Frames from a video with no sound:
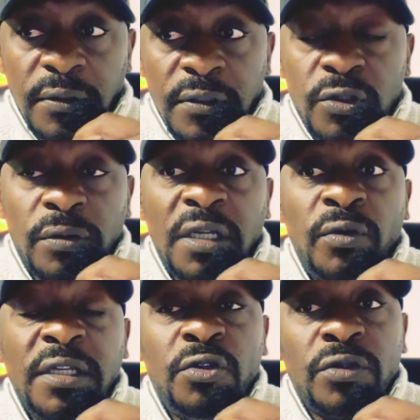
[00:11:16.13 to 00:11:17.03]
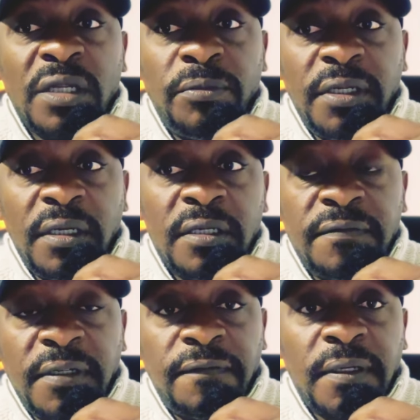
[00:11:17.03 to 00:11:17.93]
So they run into somebody else
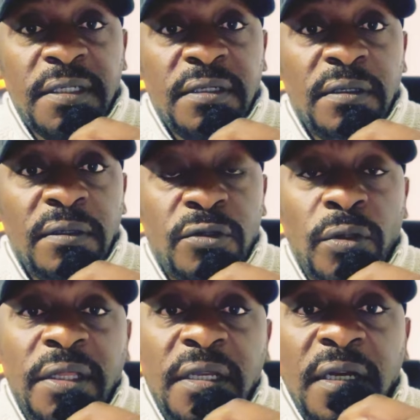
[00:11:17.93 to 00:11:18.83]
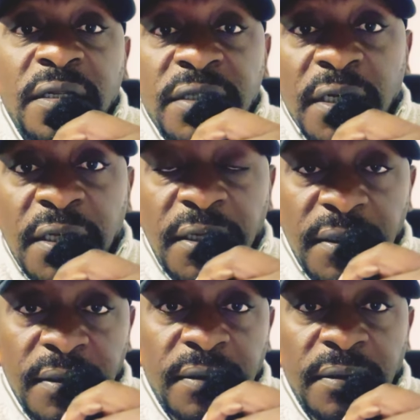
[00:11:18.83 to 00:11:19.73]
very fast so that they can start
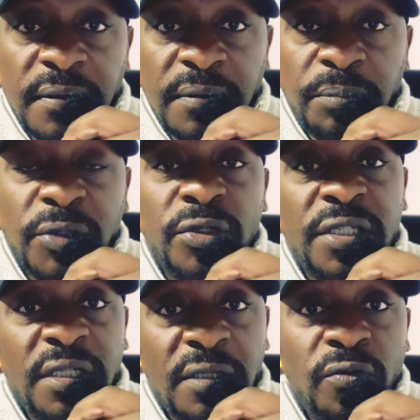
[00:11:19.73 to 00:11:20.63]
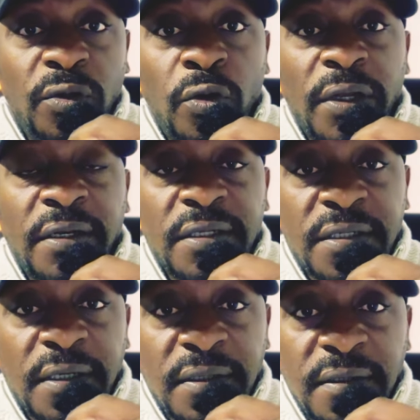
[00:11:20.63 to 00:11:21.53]
healing. But you see, we all
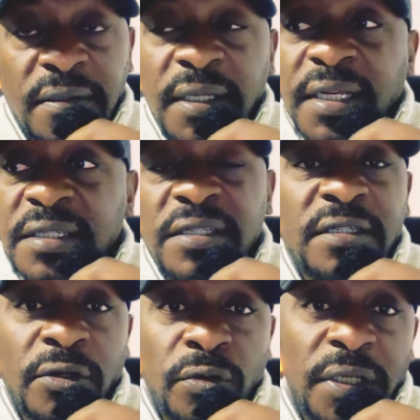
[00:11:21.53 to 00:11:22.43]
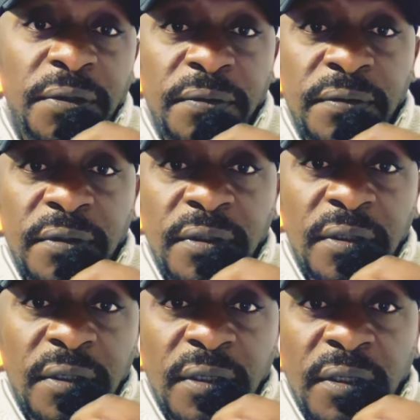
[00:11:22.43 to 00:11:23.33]
understand a narcissist cannot heal.
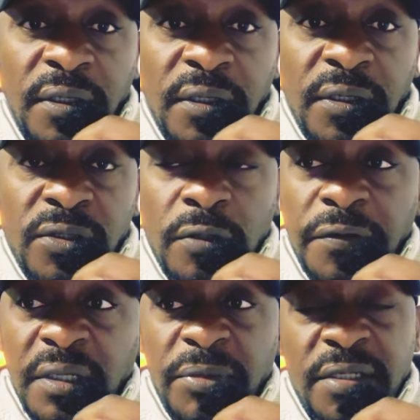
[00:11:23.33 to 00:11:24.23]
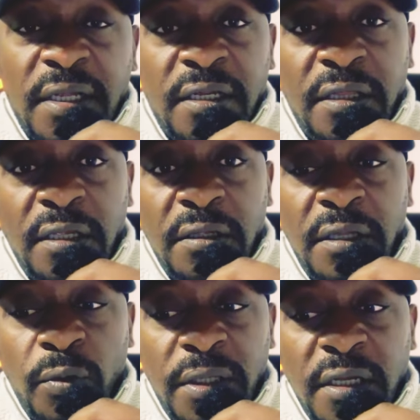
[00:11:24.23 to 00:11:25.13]
So for them, it's like the,
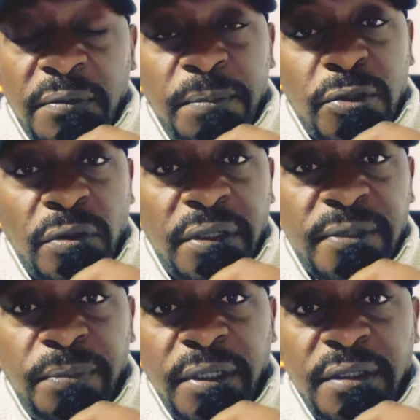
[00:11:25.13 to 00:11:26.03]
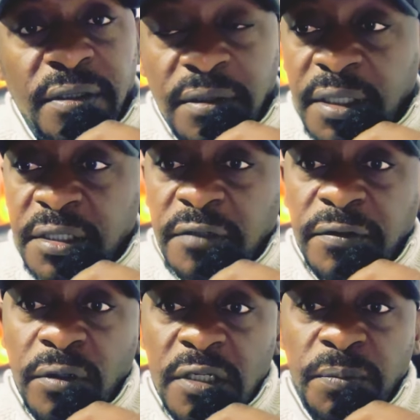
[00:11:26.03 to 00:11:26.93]
the way that person explained, that
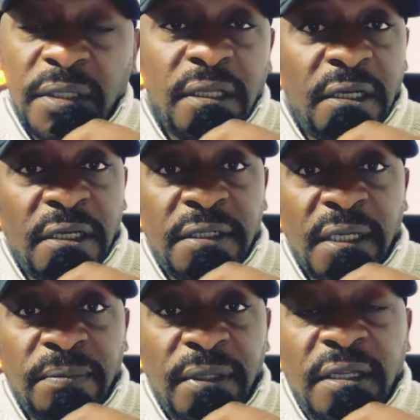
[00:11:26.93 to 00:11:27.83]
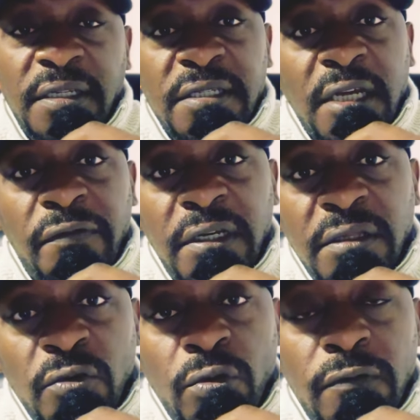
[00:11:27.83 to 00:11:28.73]
individual explained at that time, they are just covering
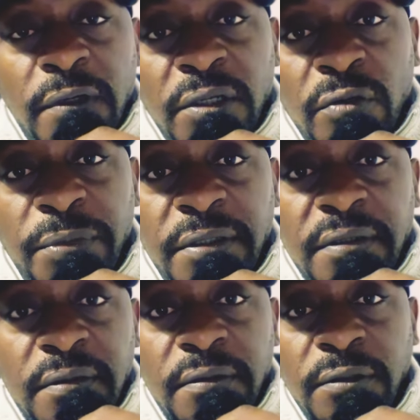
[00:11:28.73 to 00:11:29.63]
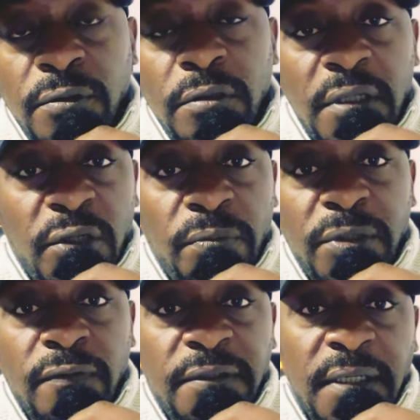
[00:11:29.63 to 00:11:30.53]
the wound for a little bit, you know, a little
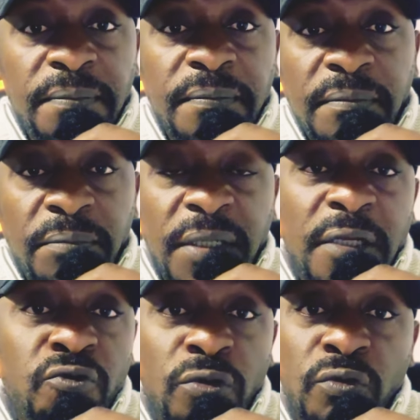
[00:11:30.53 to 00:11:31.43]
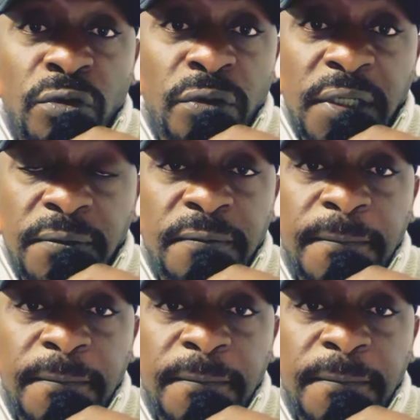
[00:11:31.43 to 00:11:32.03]
bit of time. But that wound will not heal.